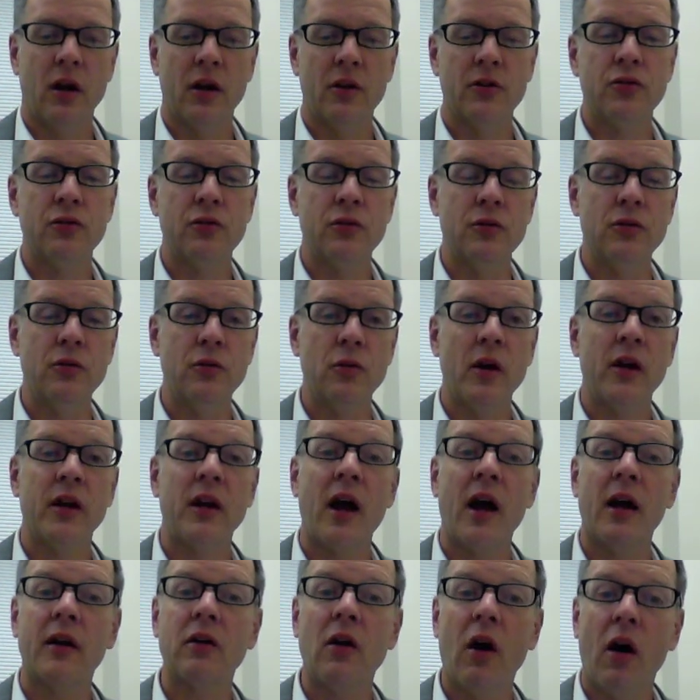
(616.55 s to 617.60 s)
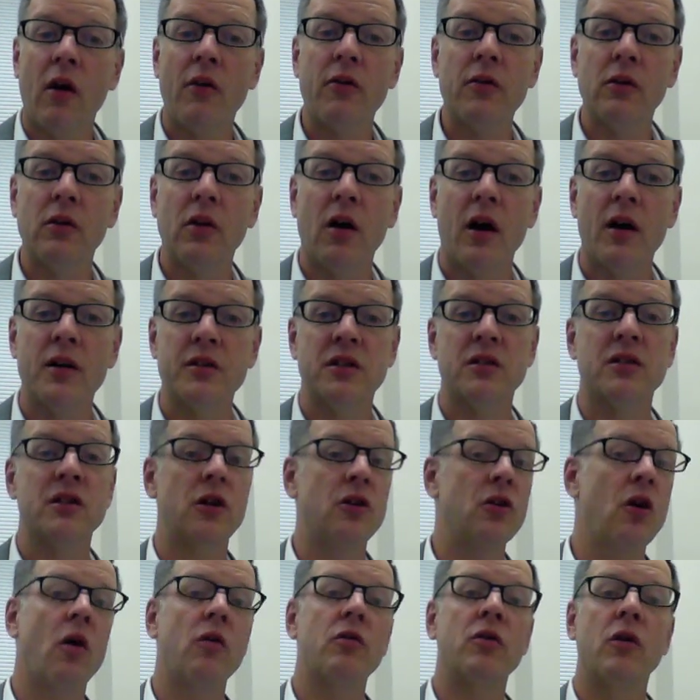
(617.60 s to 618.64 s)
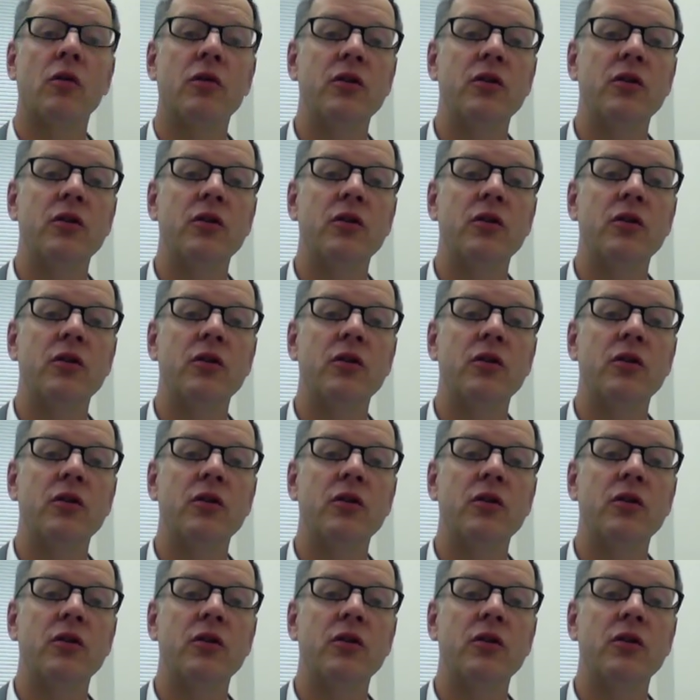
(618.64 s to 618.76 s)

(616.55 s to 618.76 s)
to enact other laws that say, no, no,